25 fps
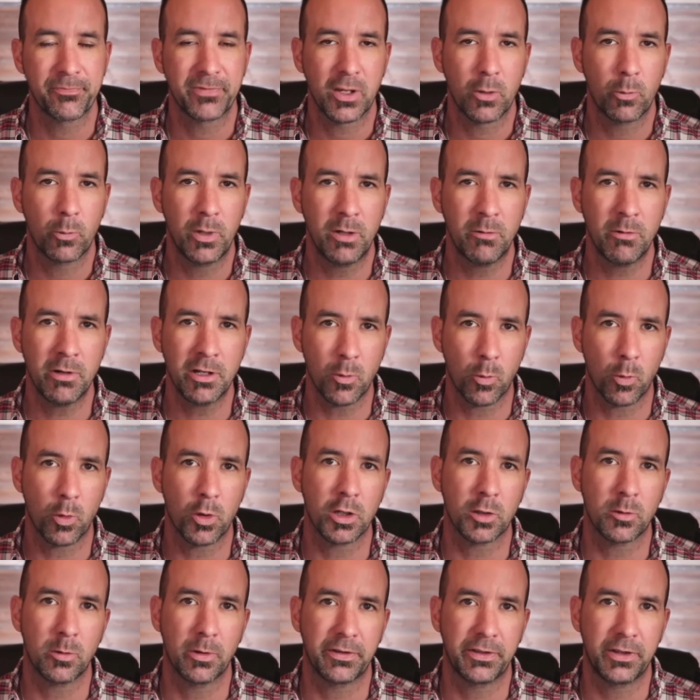We want to
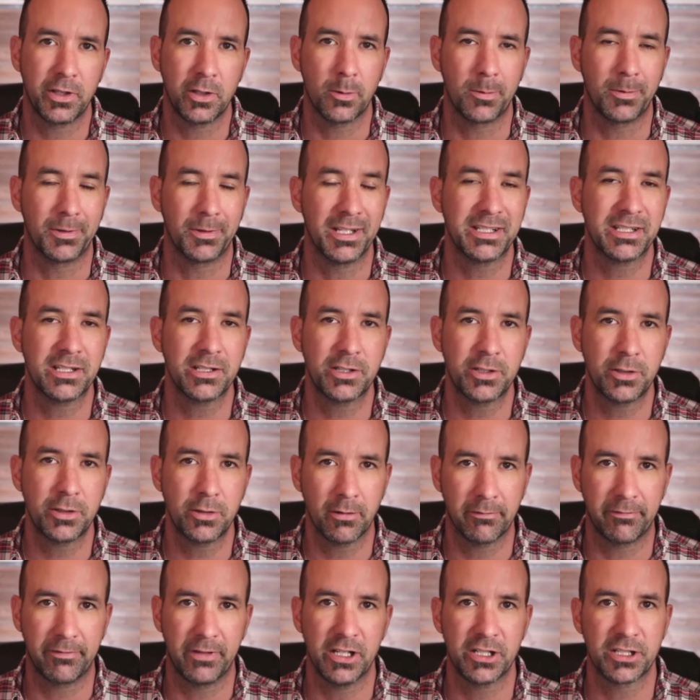work with you and listen to your
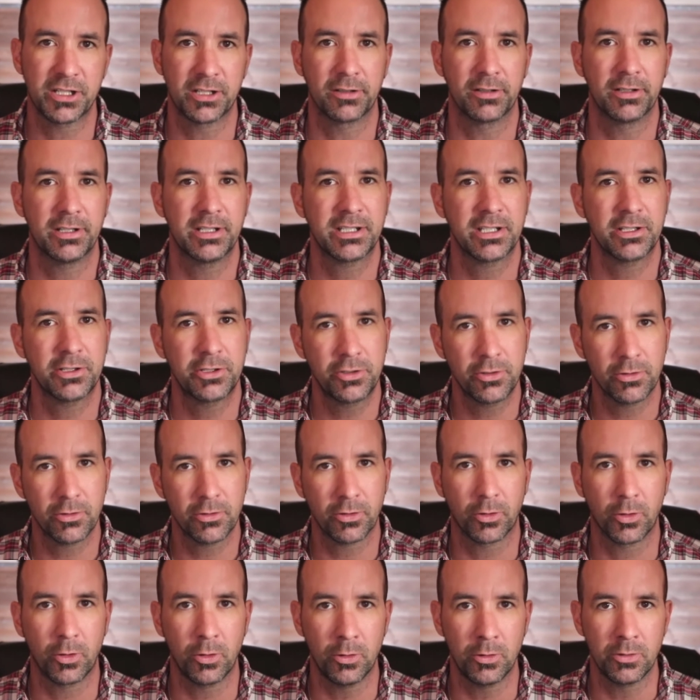vision, listen to your
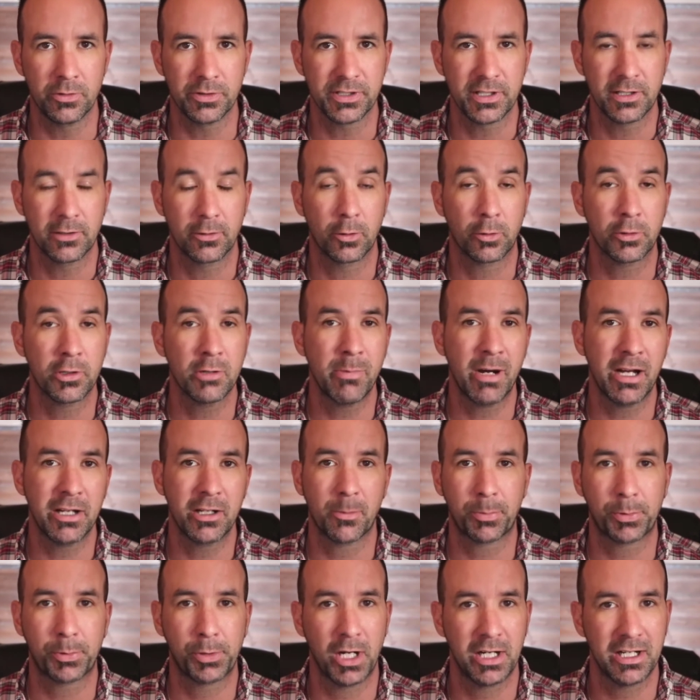goals, learn about your
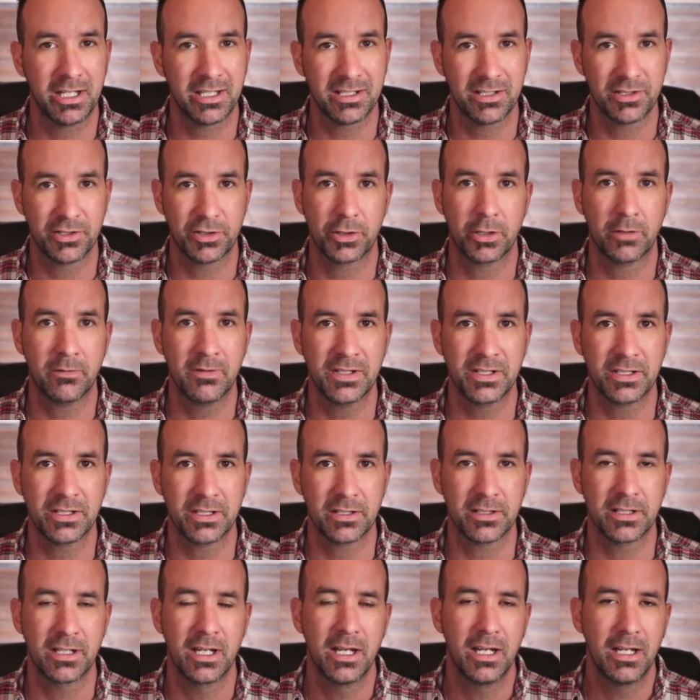products and
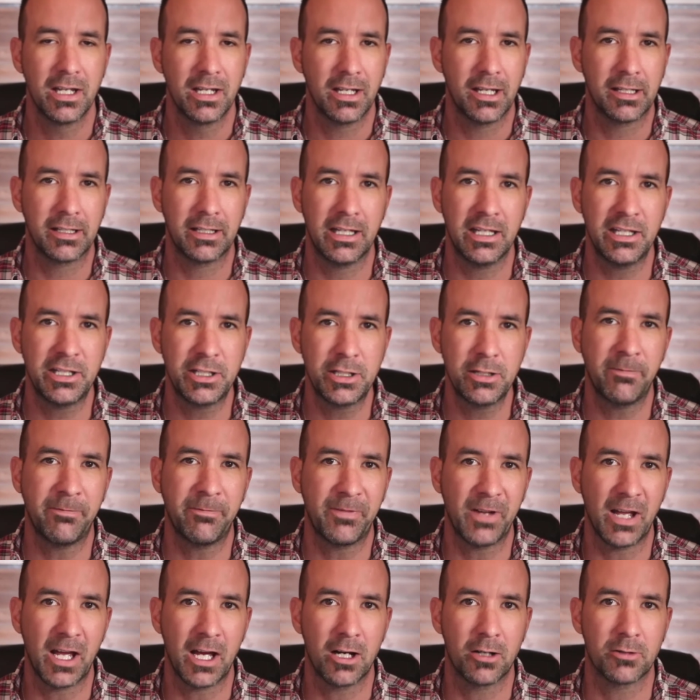services, and get you
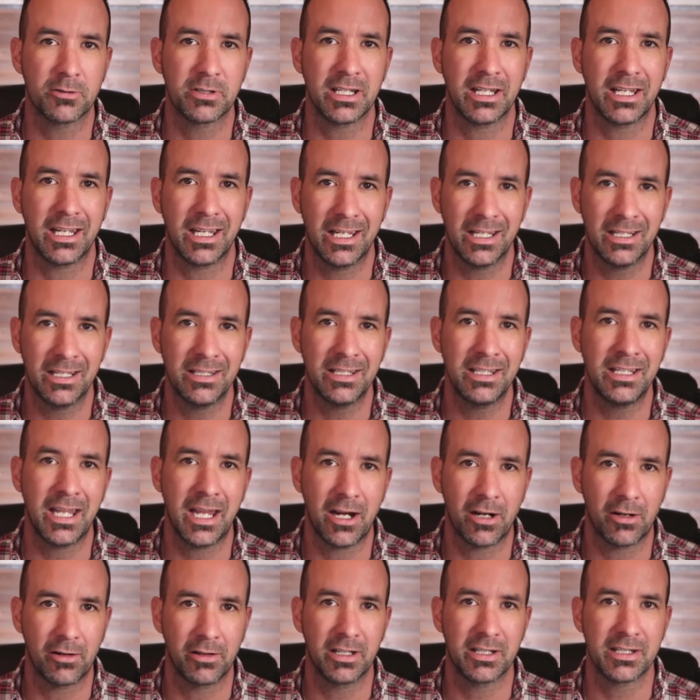found in the
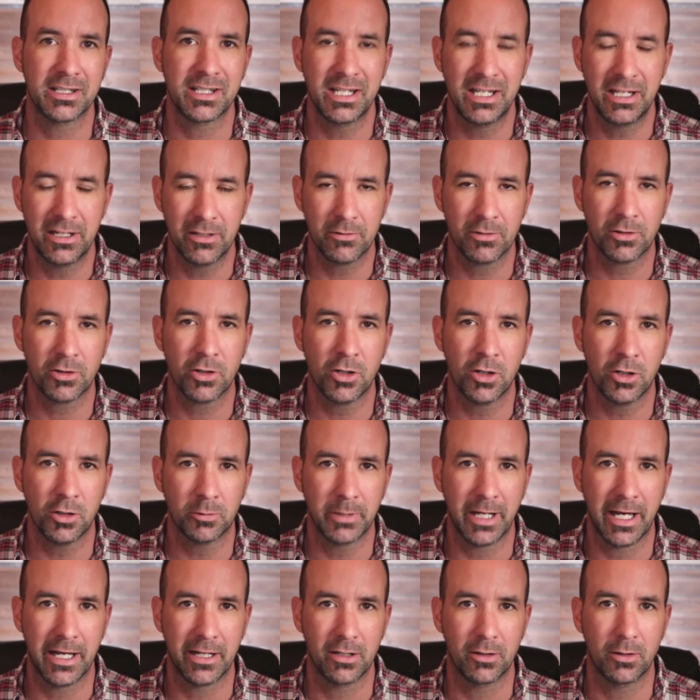areas here in
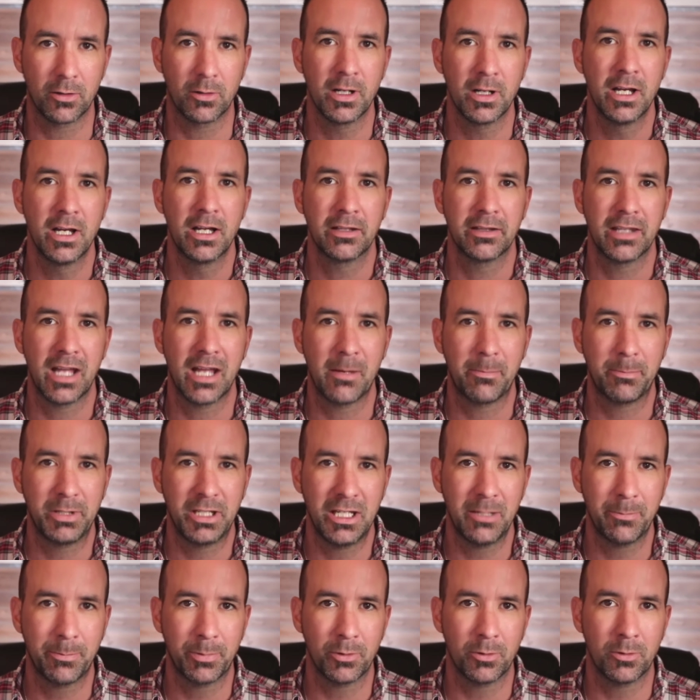Colorado that
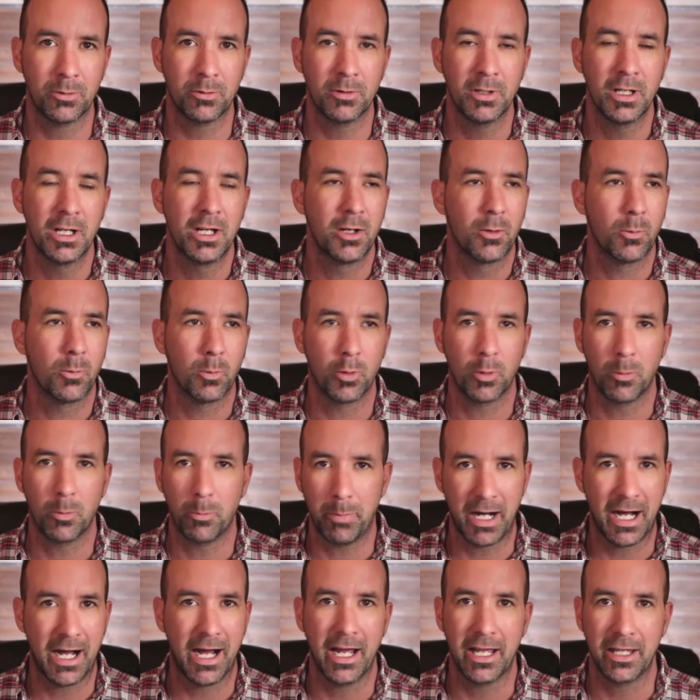people will
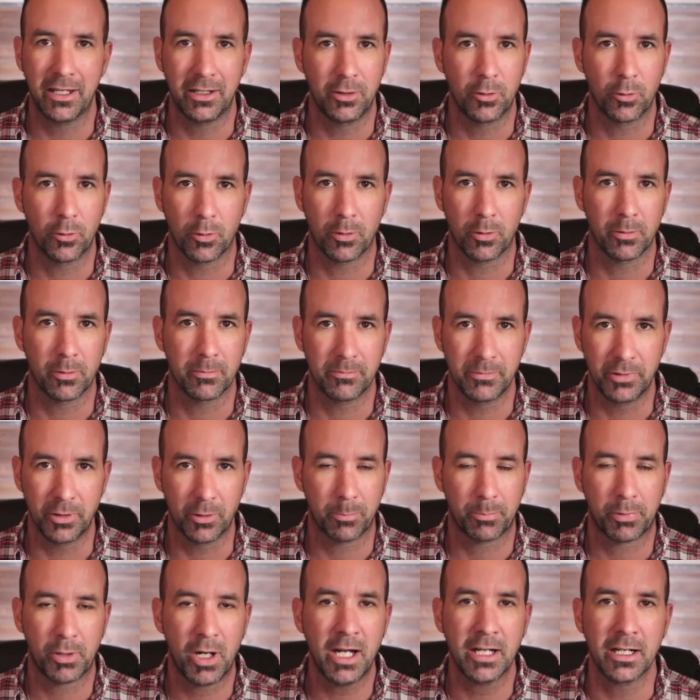buy your your
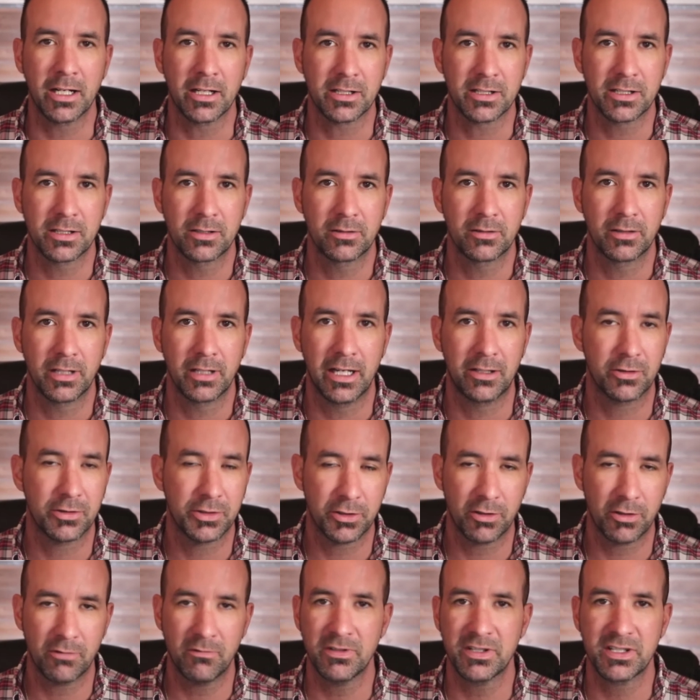products and your
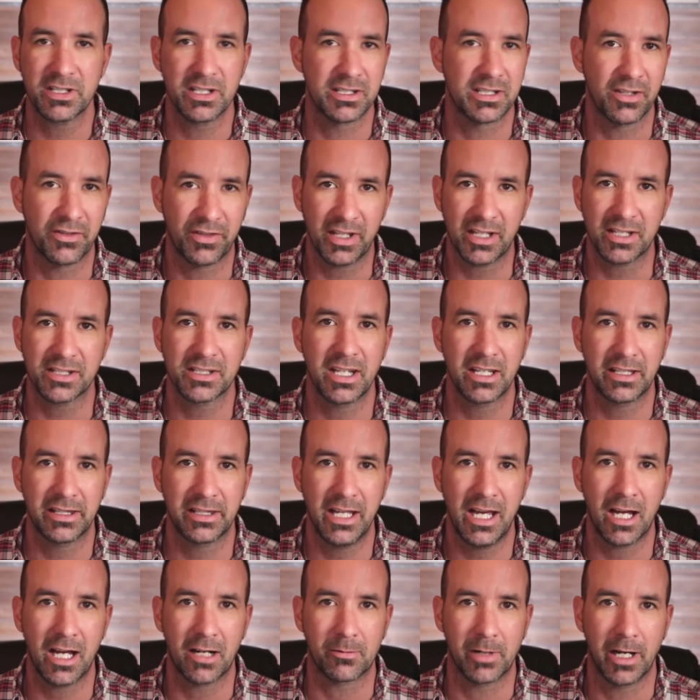services and things like
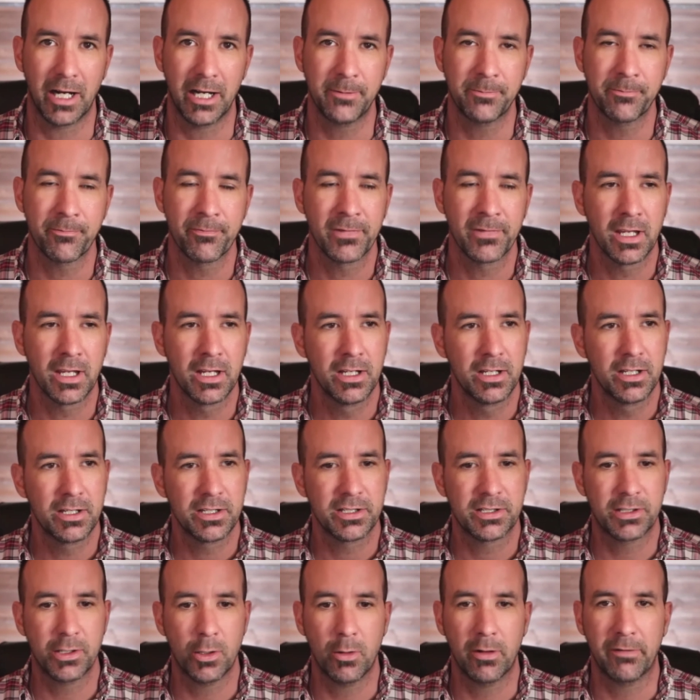that, right?
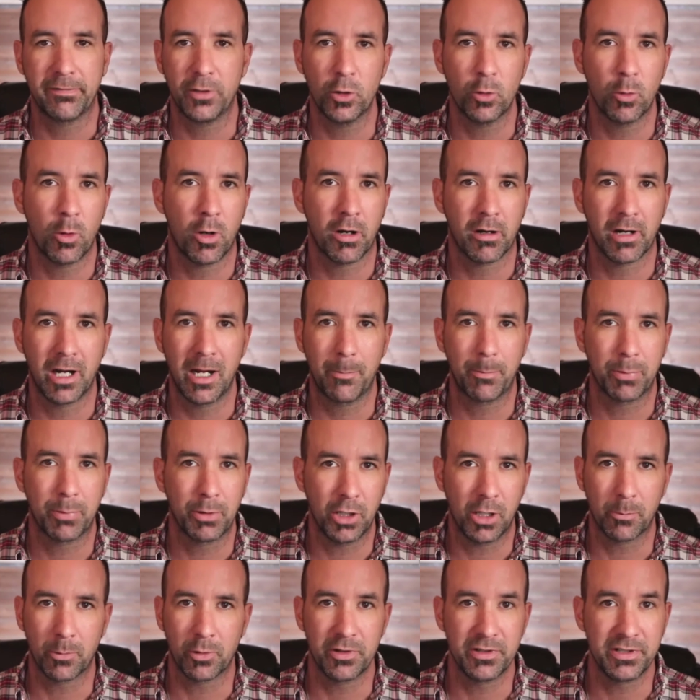So if you are a
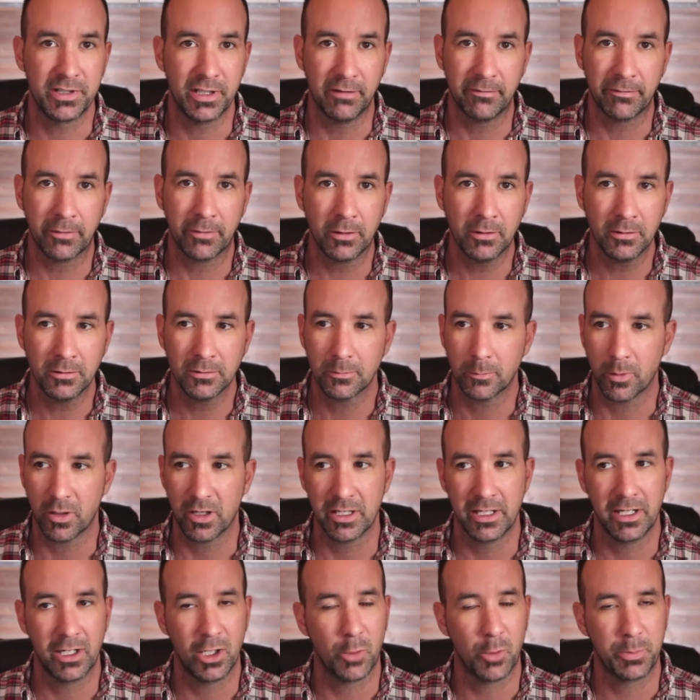plumber in Denver, we're
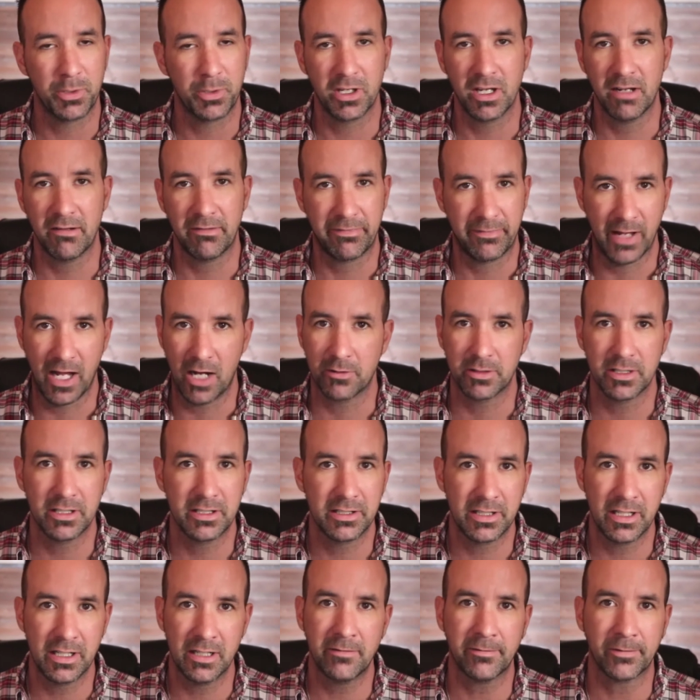going to help you get found in
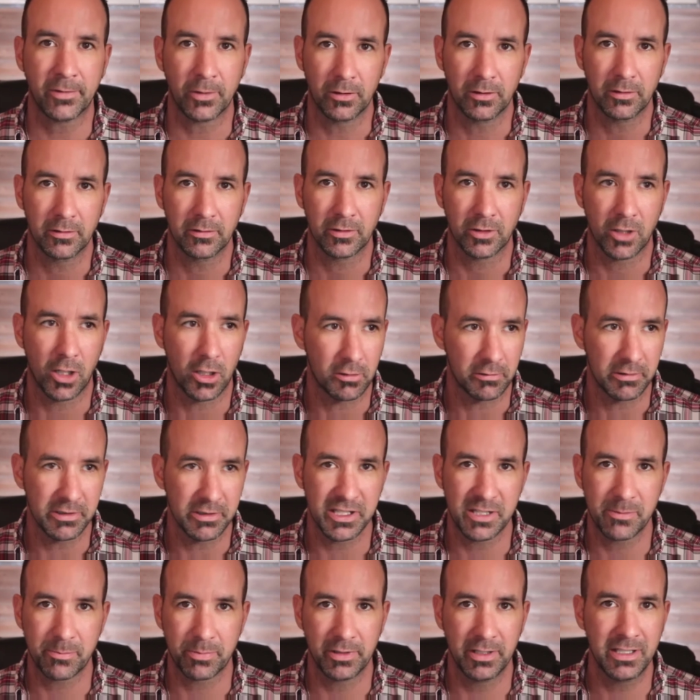Denver. Colorado
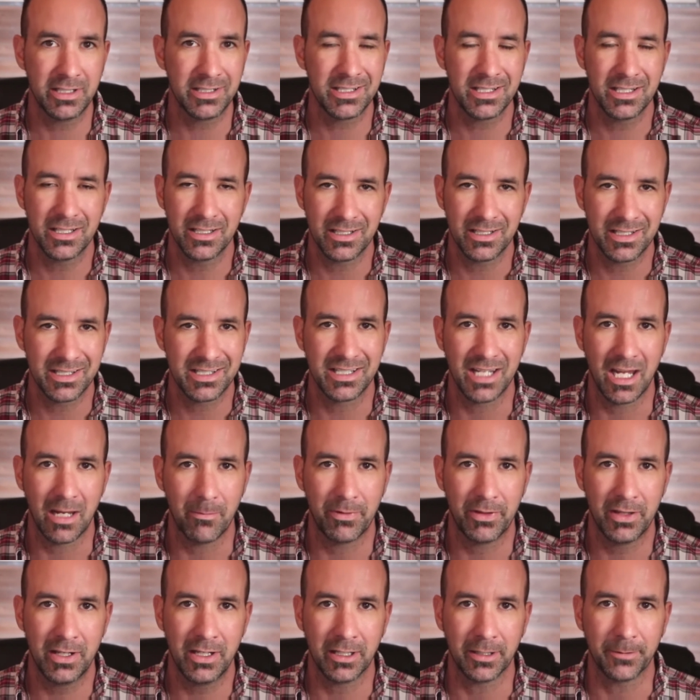Springs, the same
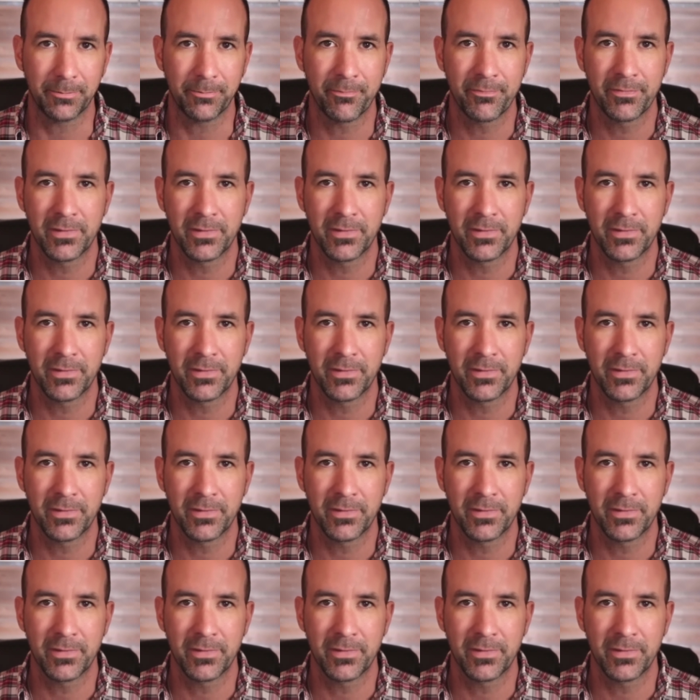thing.